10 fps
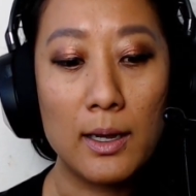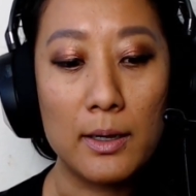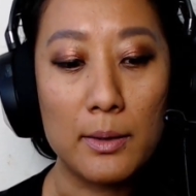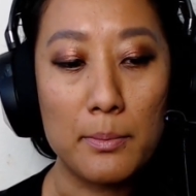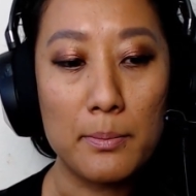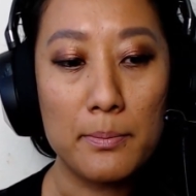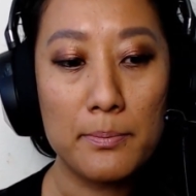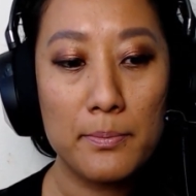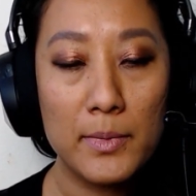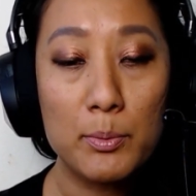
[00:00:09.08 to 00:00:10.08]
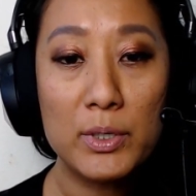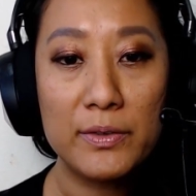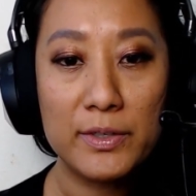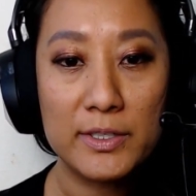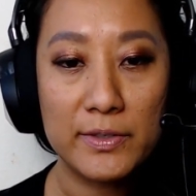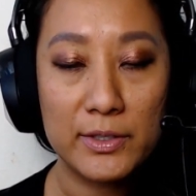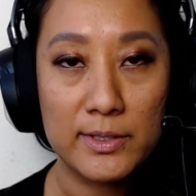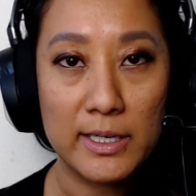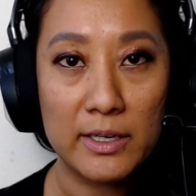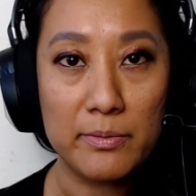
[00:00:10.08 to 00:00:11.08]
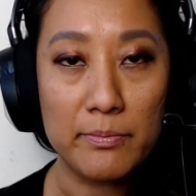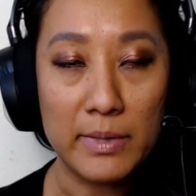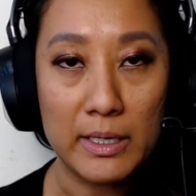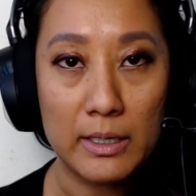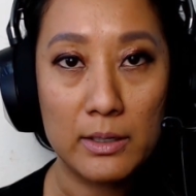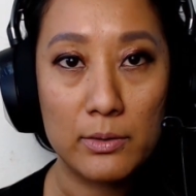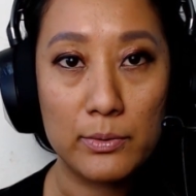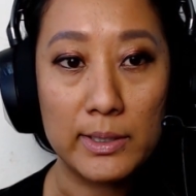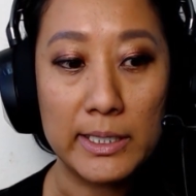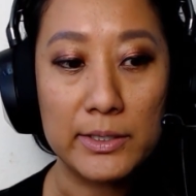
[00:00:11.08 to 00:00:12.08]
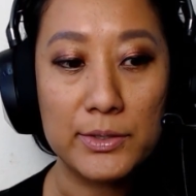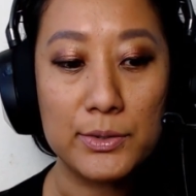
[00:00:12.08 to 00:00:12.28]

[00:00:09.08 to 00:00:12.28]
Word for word: the previous videos that I've made related